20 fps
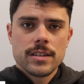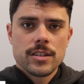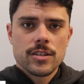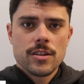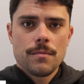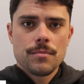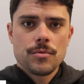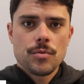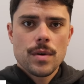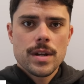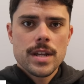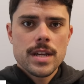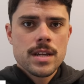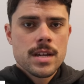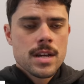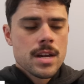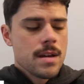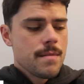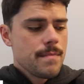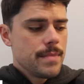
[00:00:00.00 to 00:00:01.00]
in the top 20,
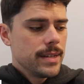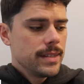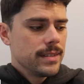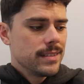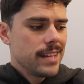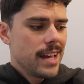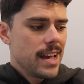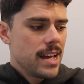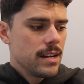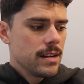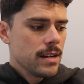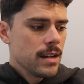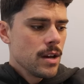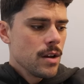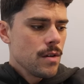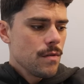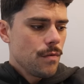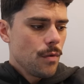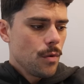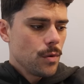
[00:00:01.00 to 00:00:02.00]
picks 10,
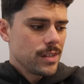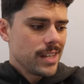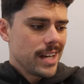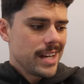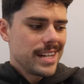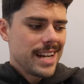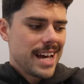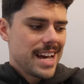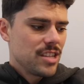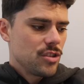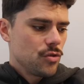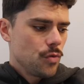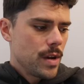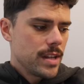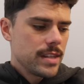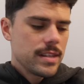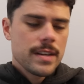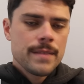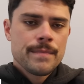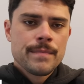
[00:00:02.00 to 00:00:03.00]
14, and
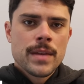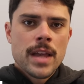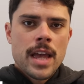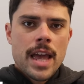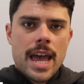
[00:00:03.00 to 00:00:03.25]
20.